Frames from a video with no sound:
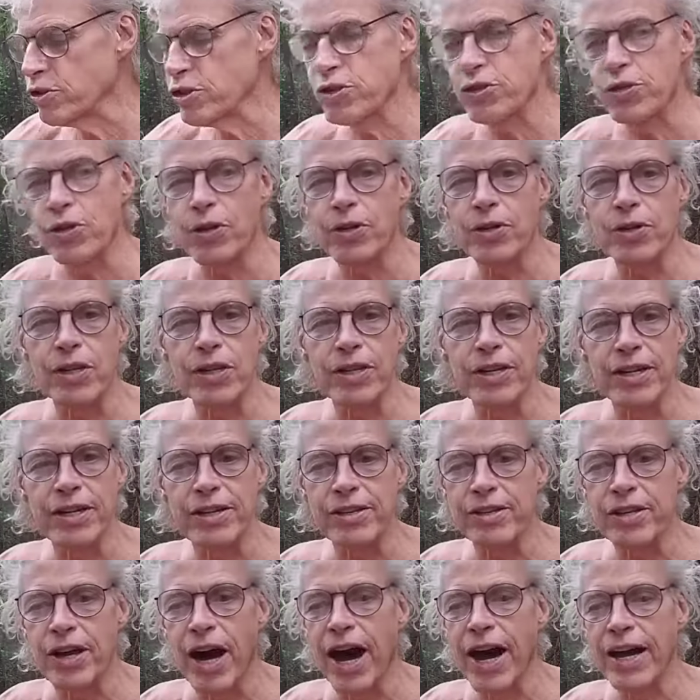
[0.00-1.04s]
circle and
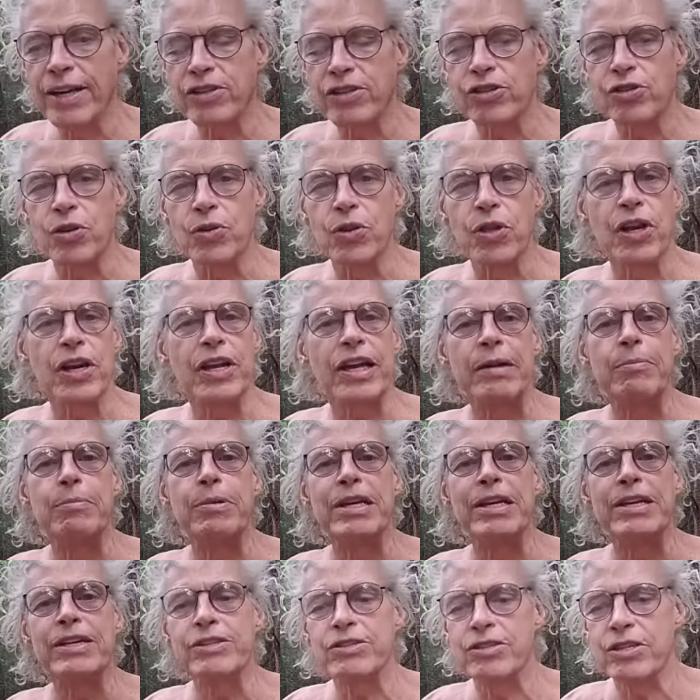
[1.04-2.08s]
a dot so that it can
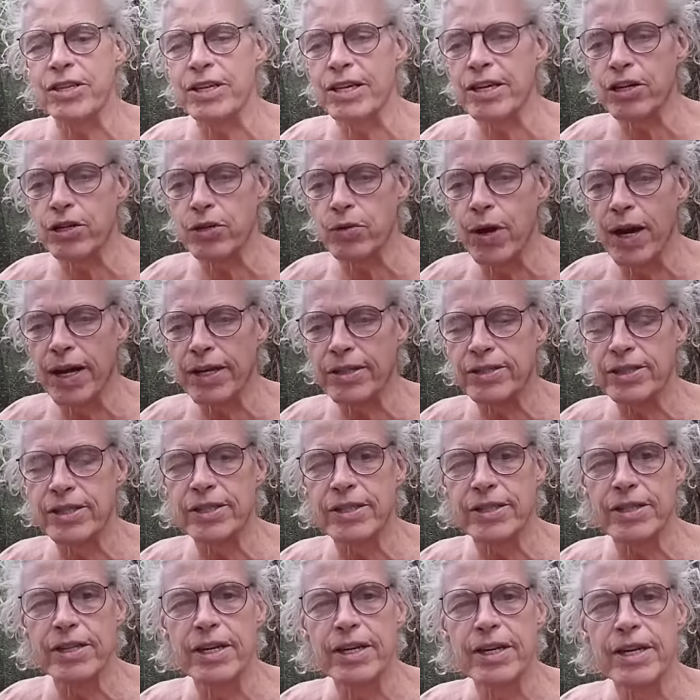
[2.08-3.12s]
be easily
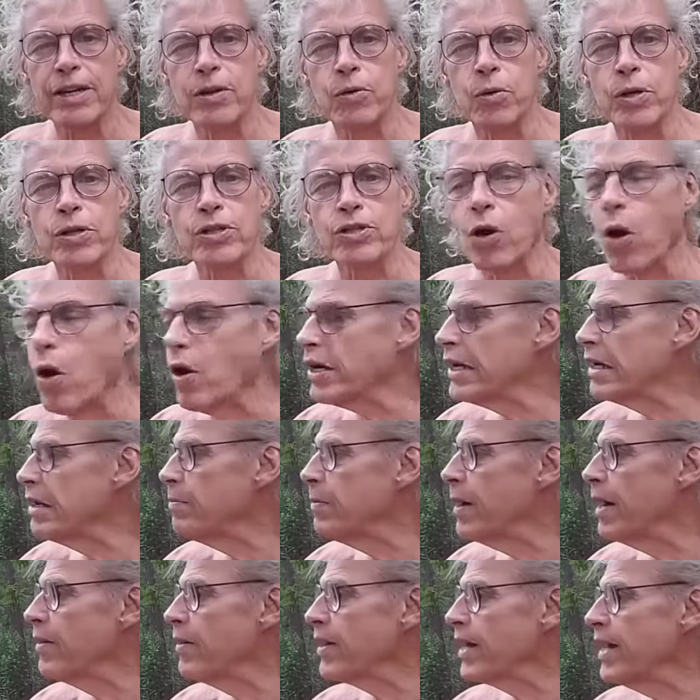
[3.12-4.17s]
corrected we're talking
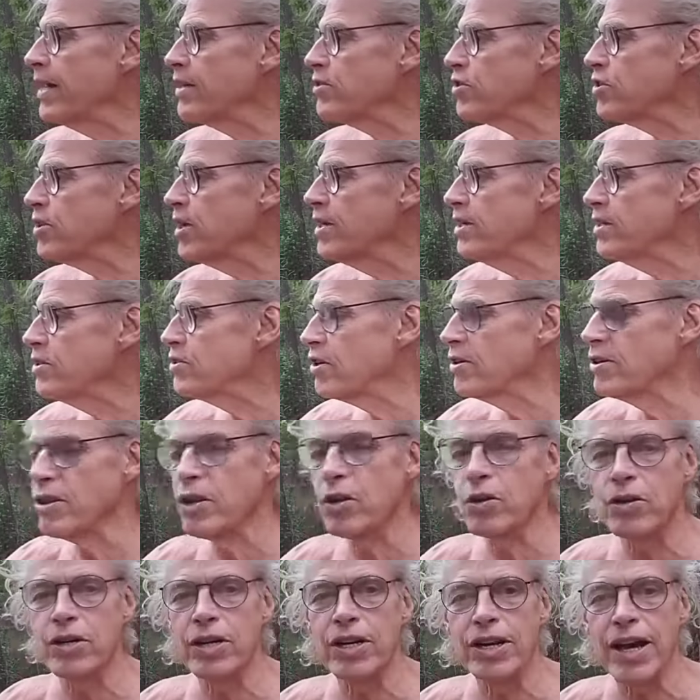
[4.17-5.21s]
about essays and
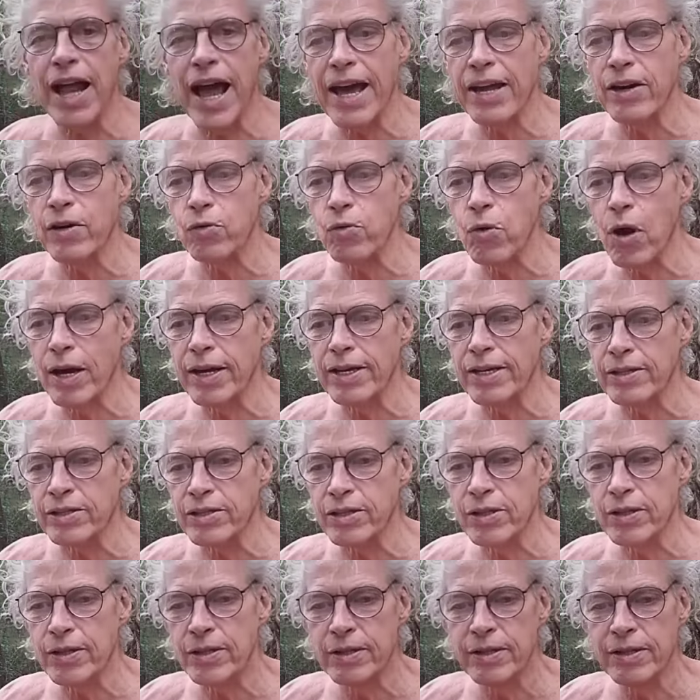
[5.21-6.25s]
learning how to write
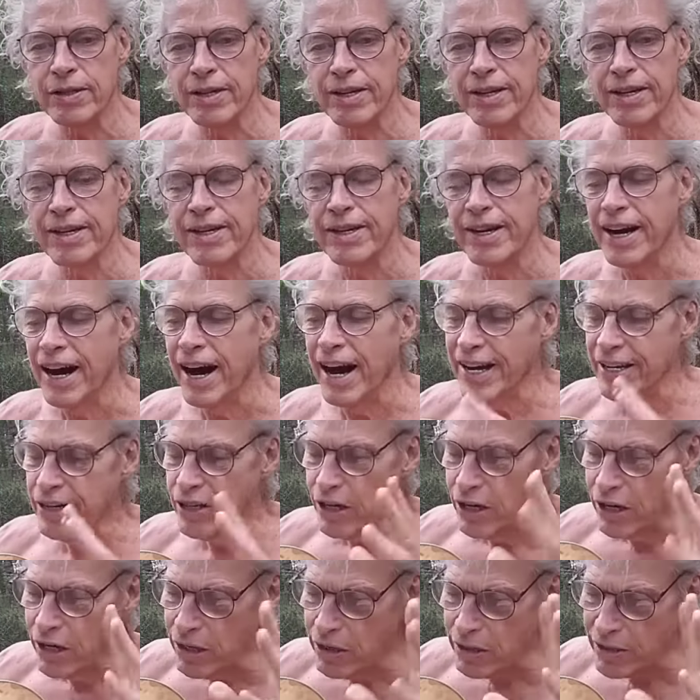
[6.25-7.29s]
i
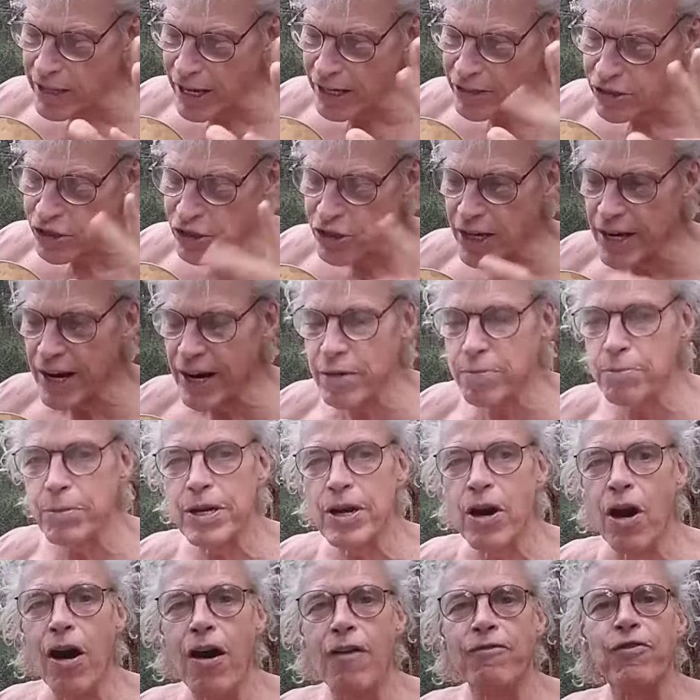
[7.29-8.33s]
know that scared
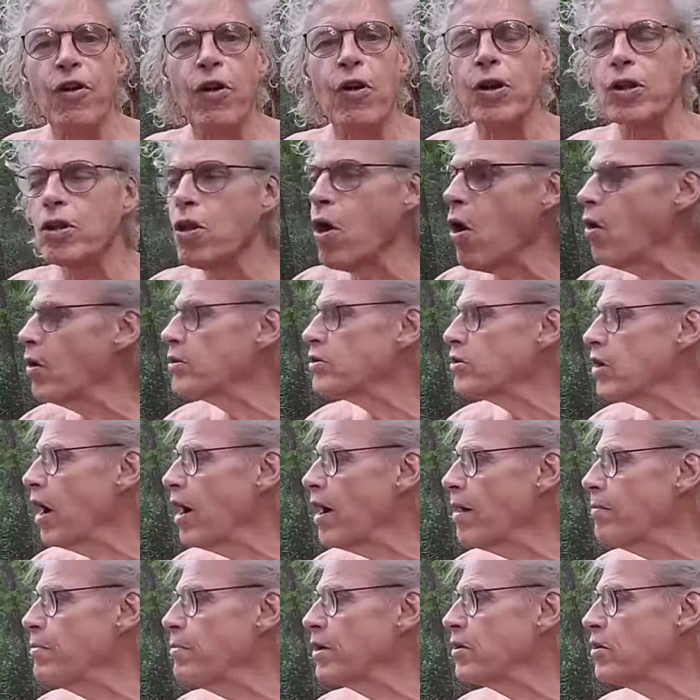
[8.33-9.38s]
me off for a long
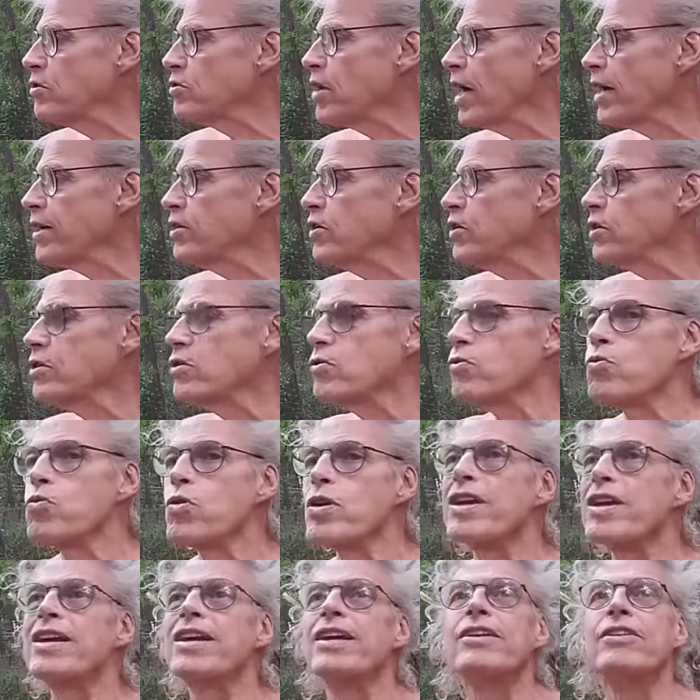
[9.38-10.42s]
time because i couldn't
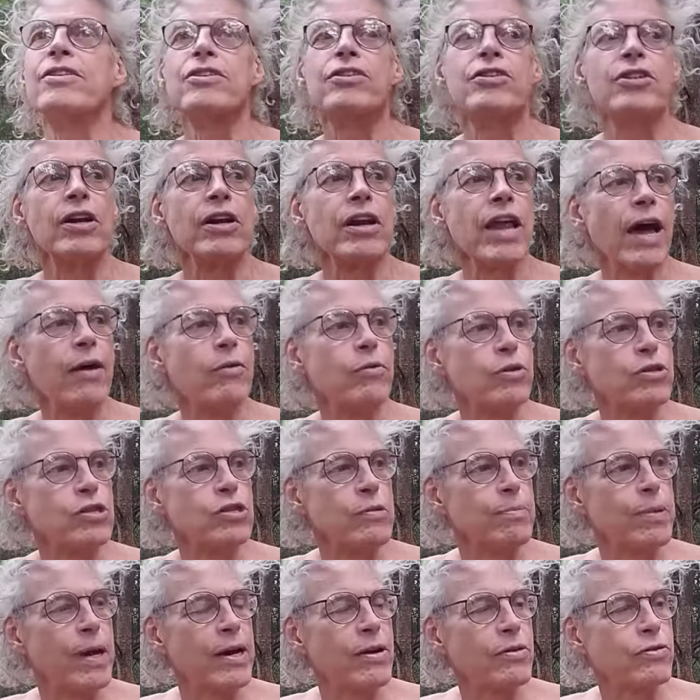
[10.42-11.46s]
read until i was
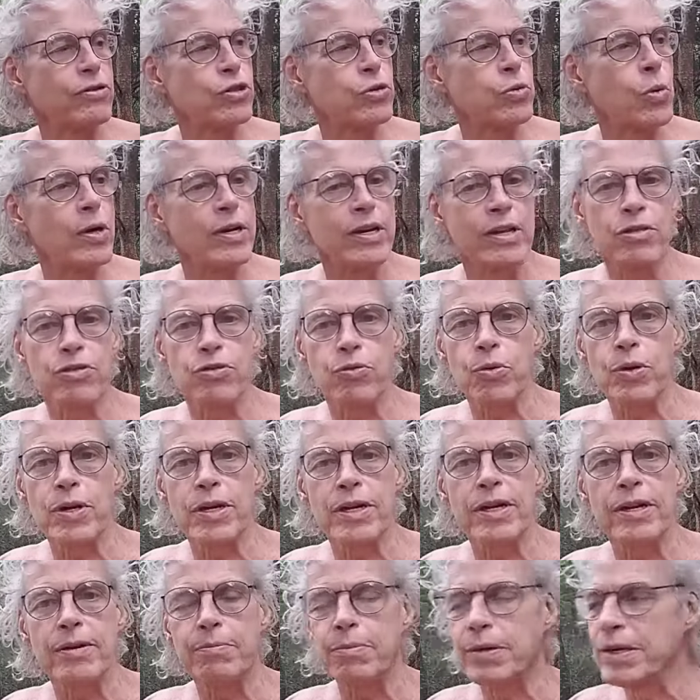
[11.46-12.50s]
about
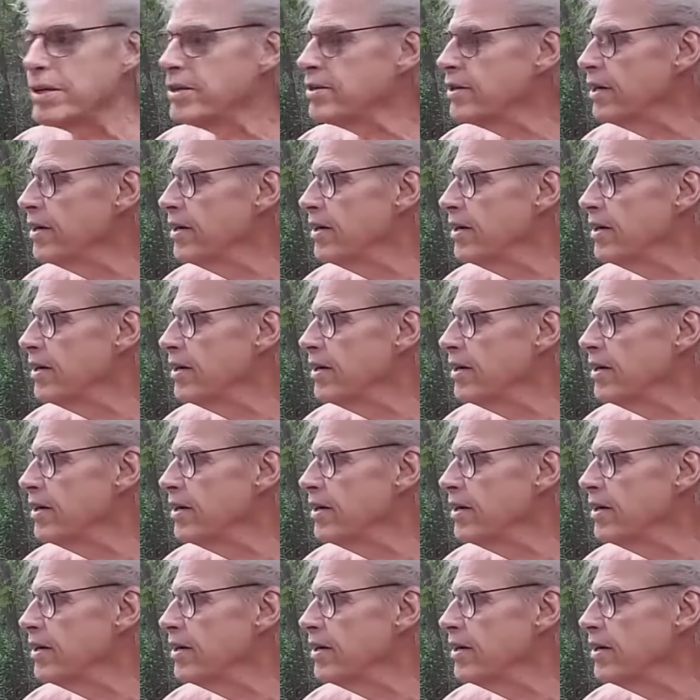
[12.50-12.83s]
23 but